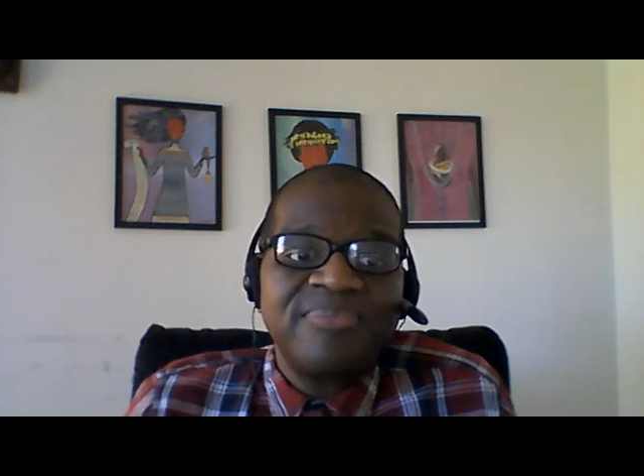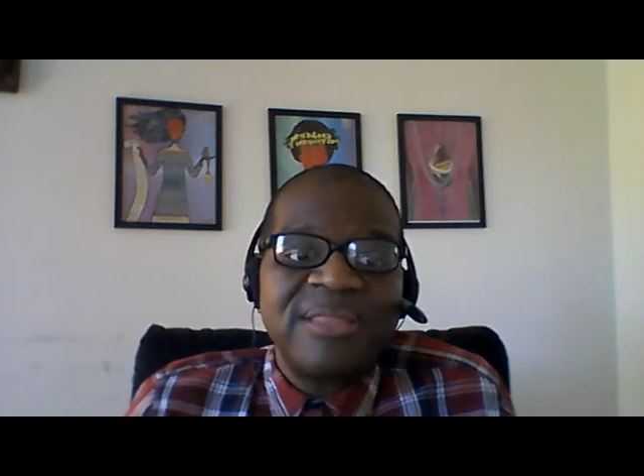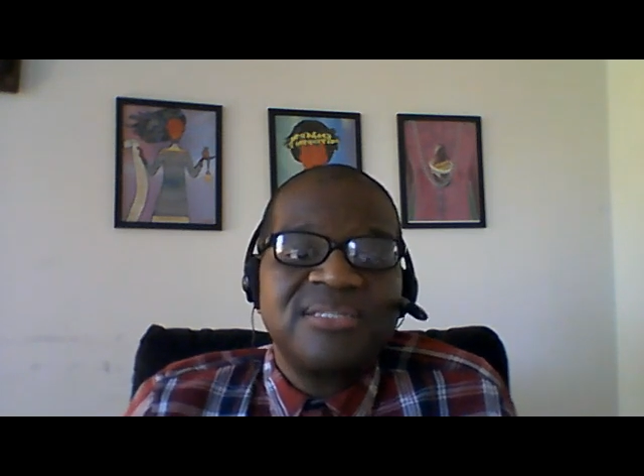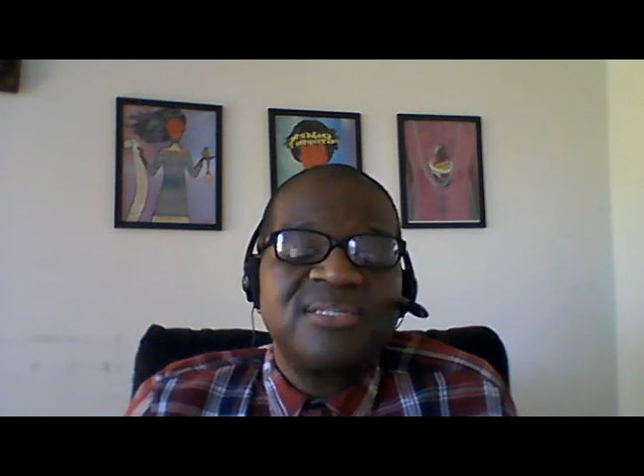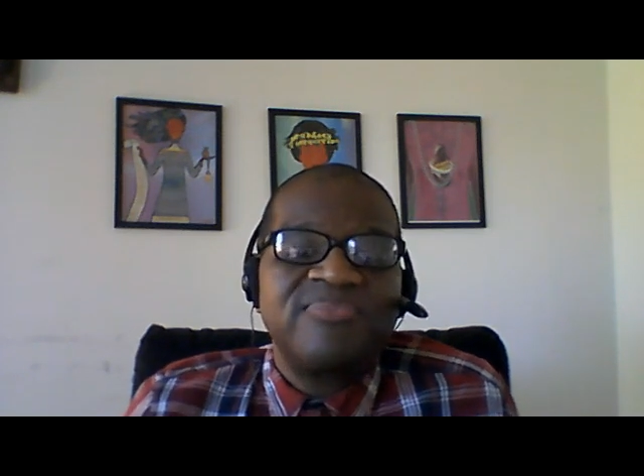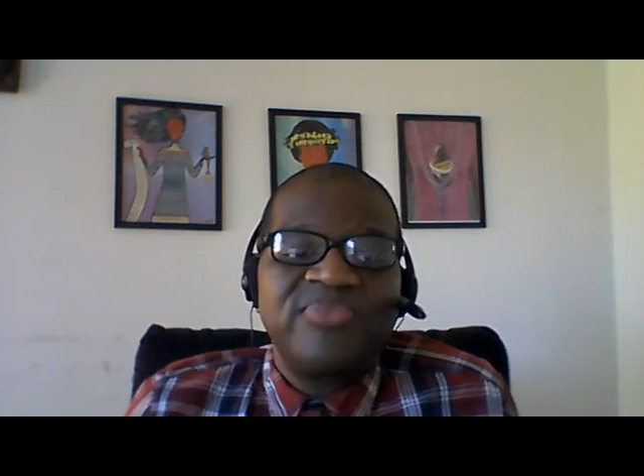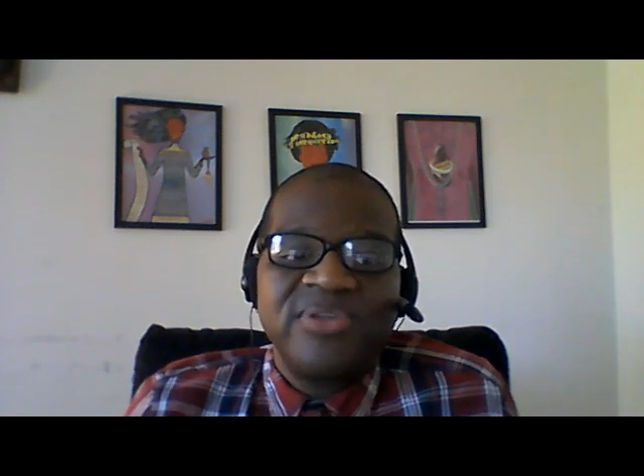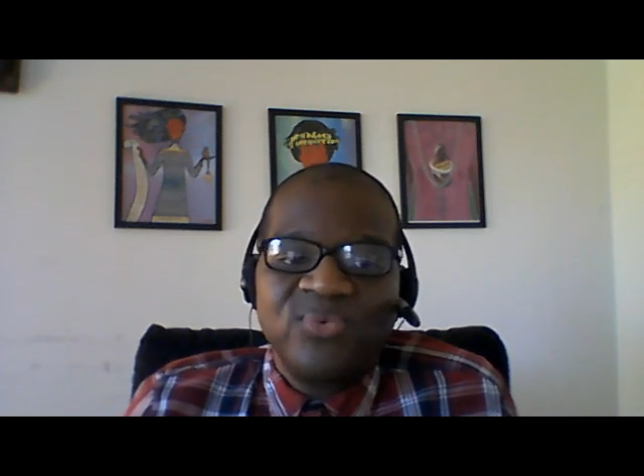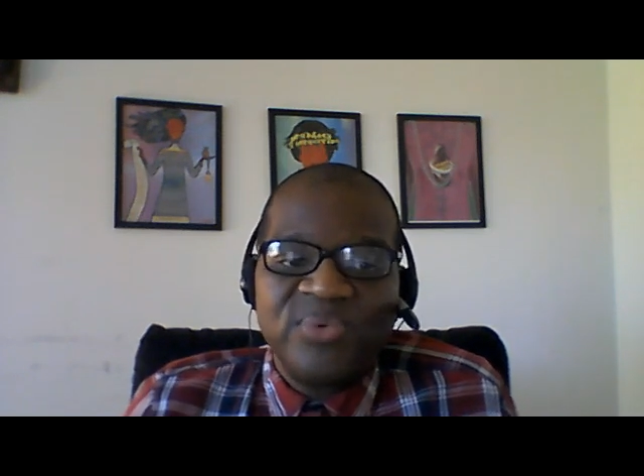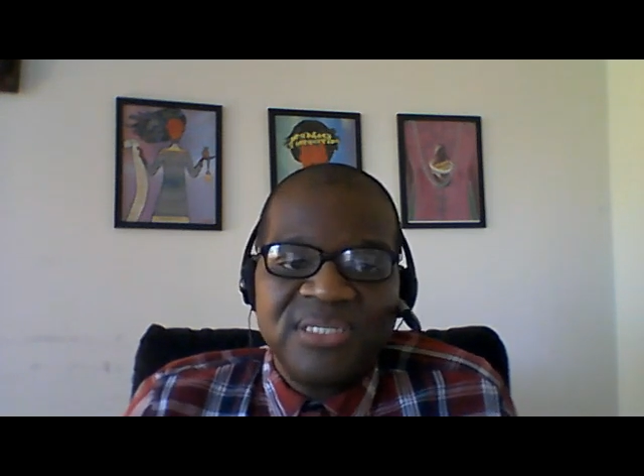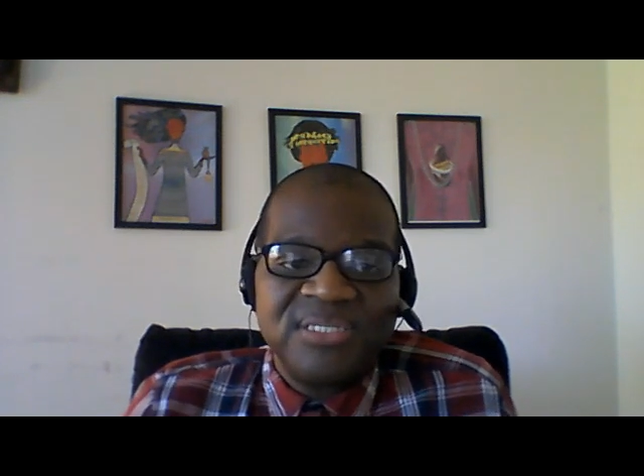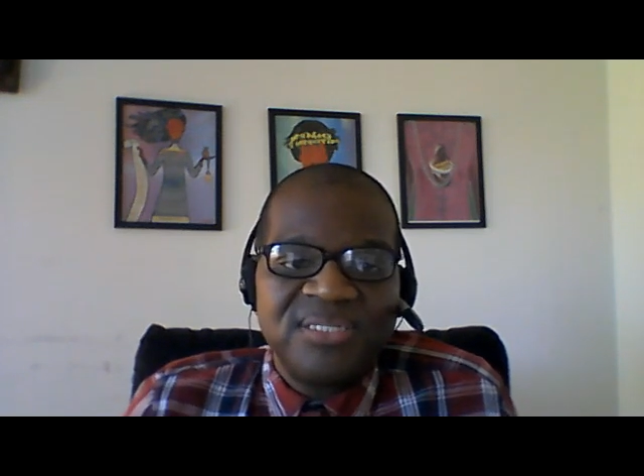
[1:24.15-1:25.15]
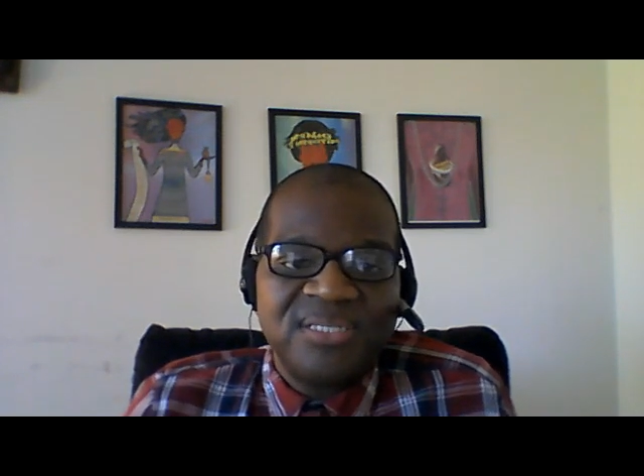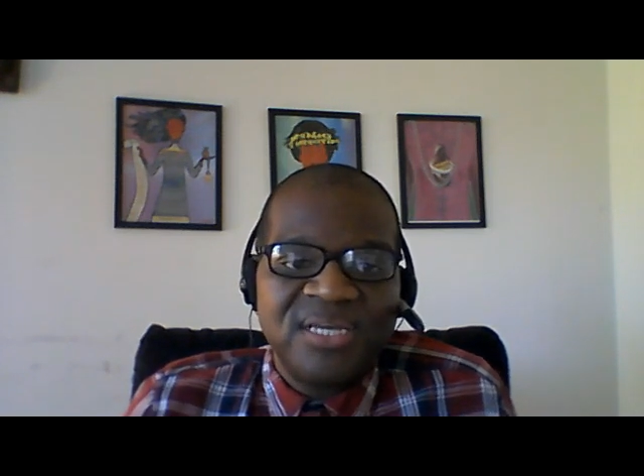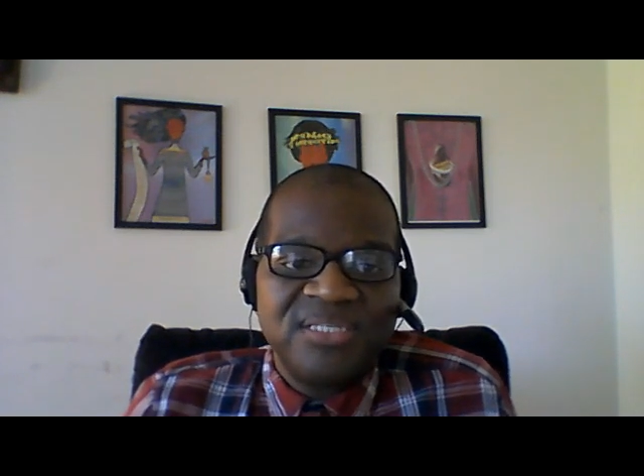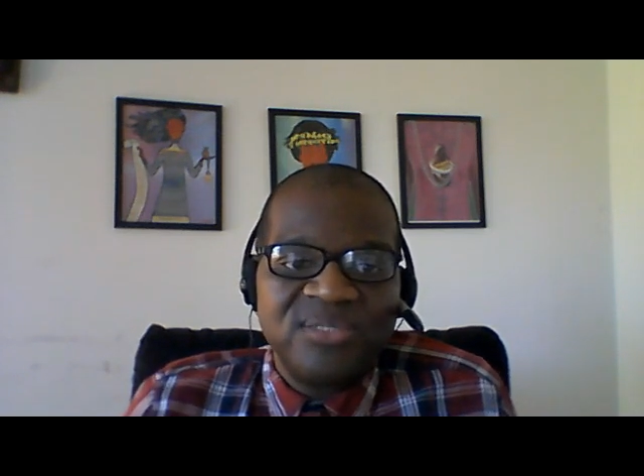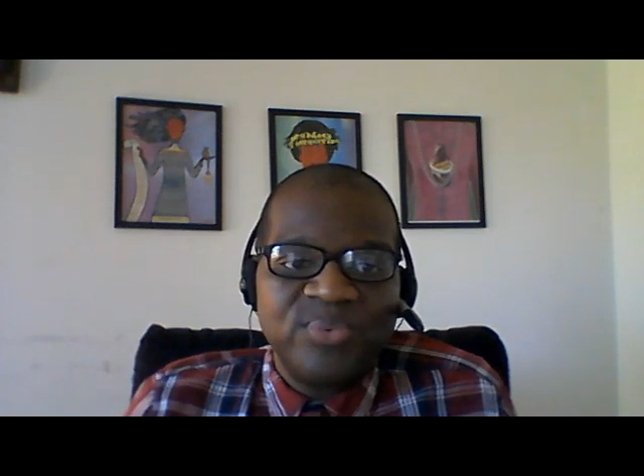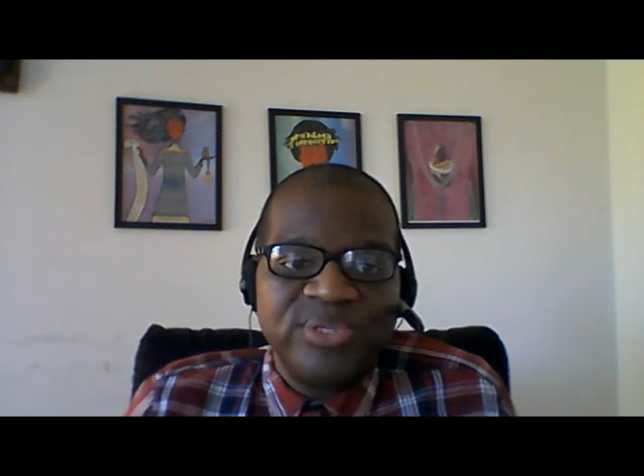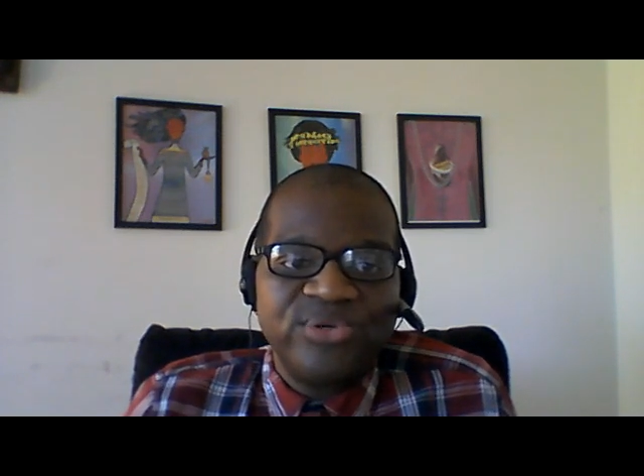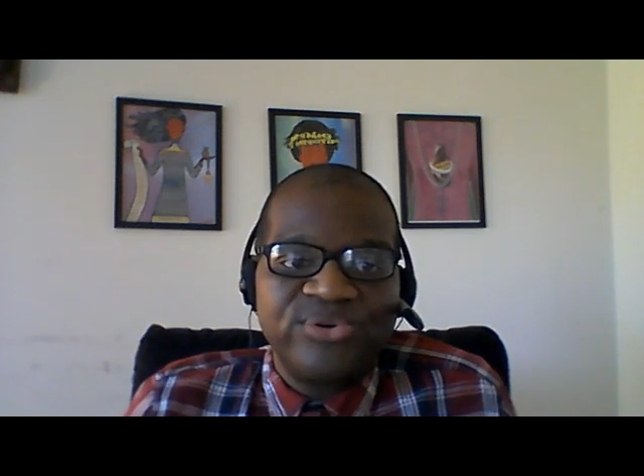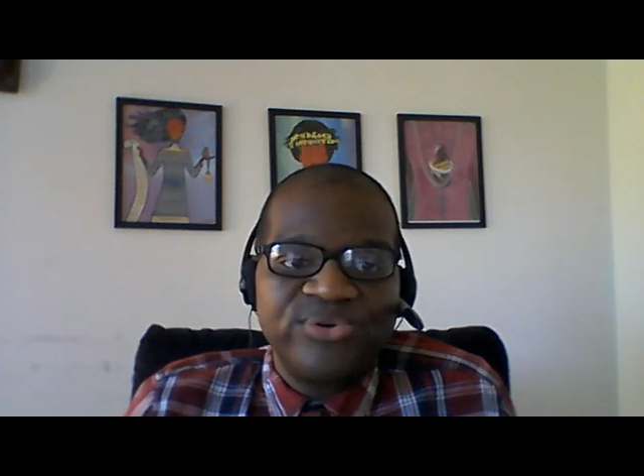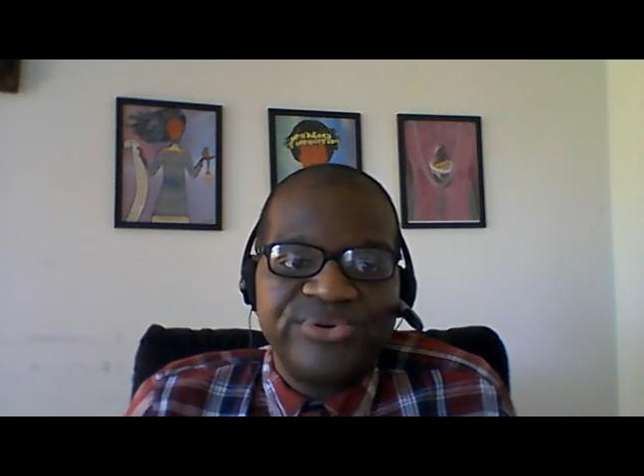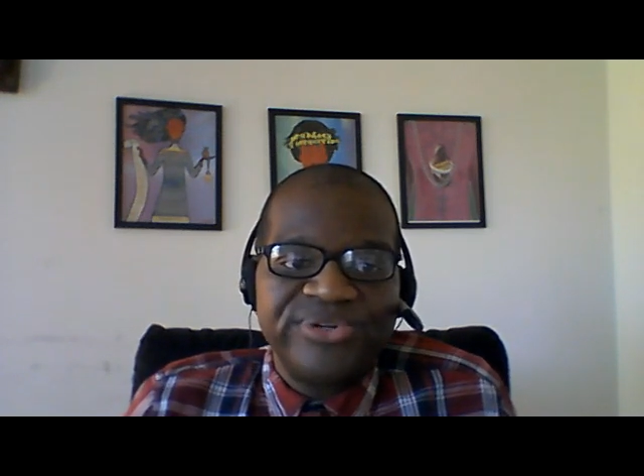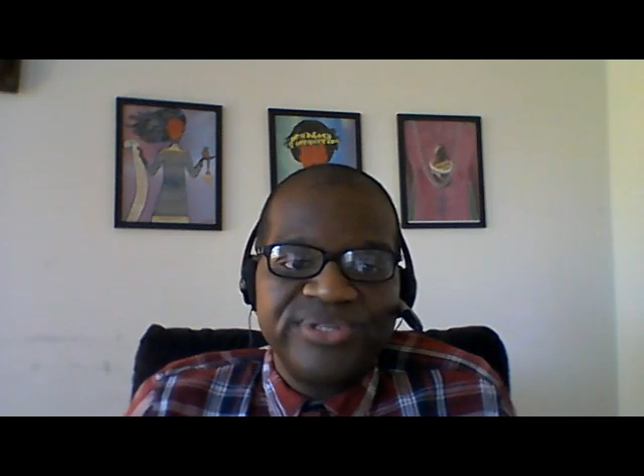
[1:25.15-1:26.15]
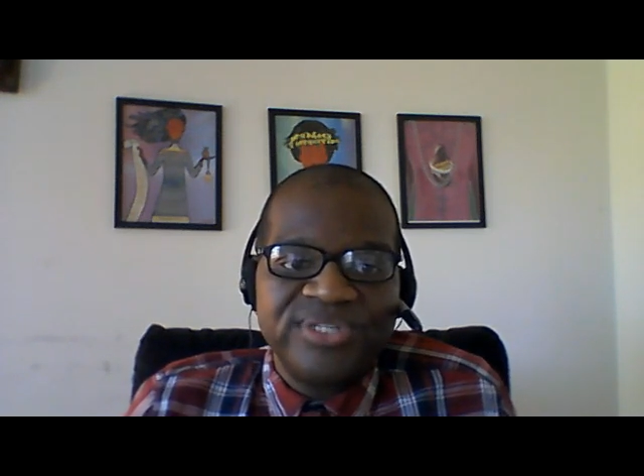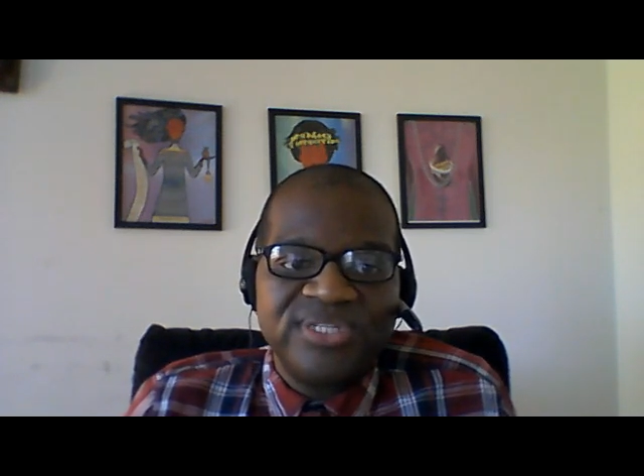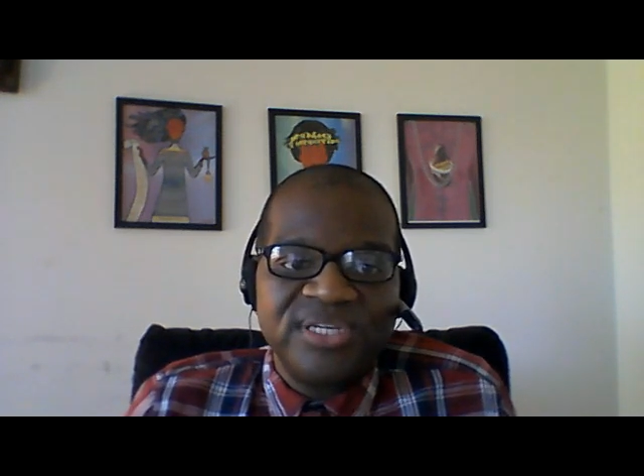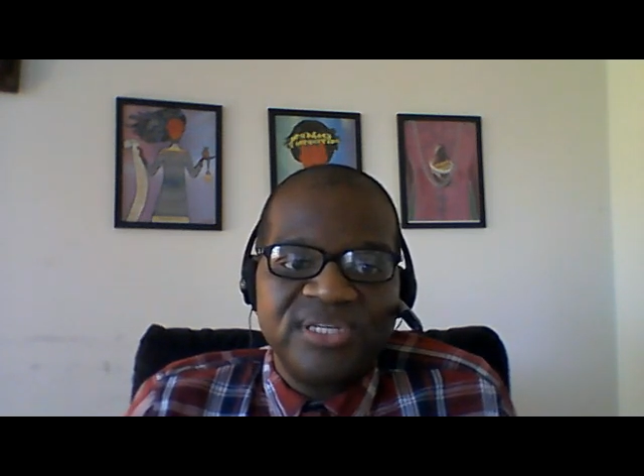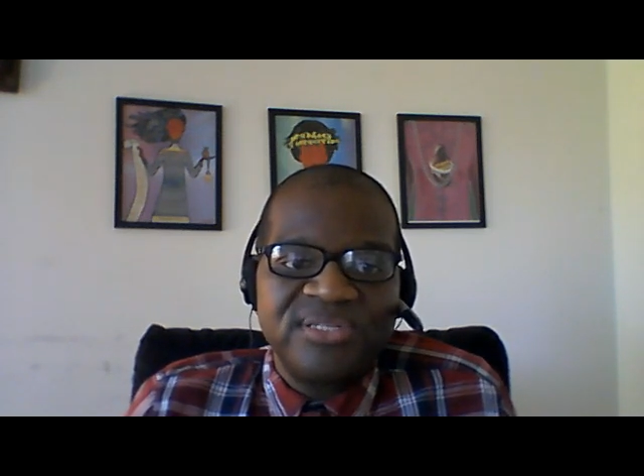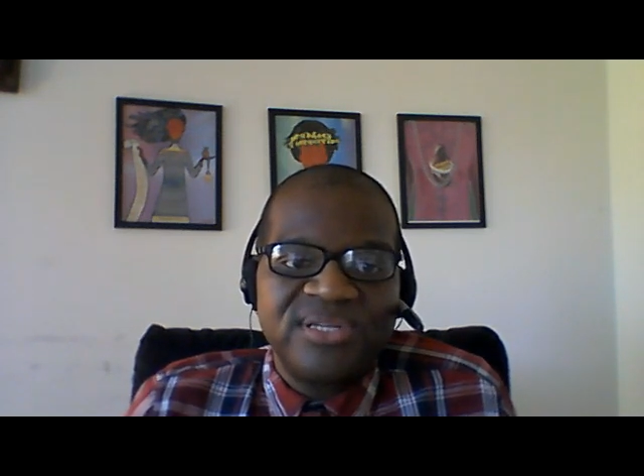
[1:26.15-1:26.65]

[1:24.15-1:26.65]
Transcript: That's something we discuss when you're ordering the tickets,